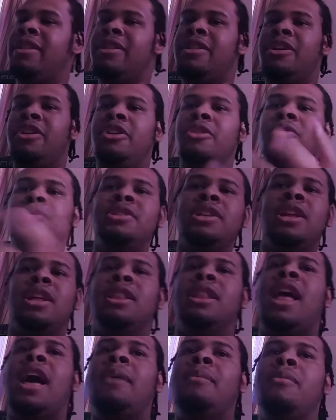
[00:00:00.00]
They're using a
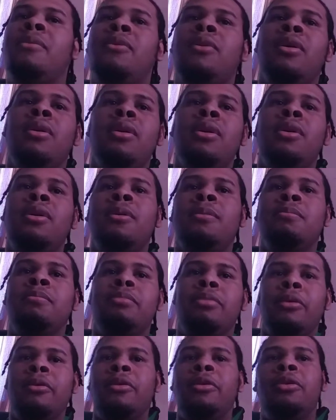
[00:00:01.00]
lot more
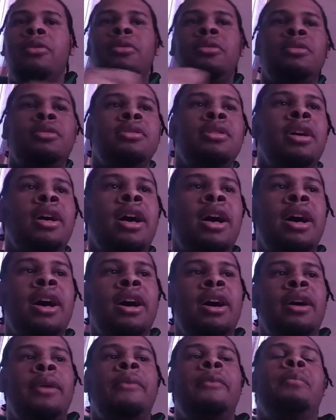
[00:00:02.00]
brutal
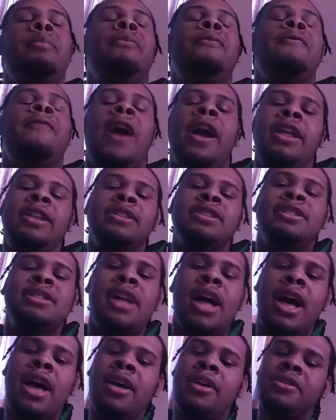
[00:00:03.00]
fighting
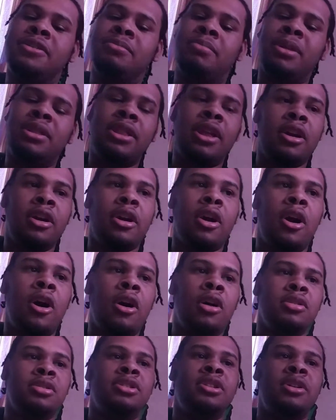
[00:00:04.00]
styles, but they're
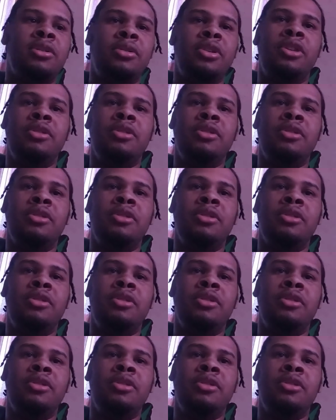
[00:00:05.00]
also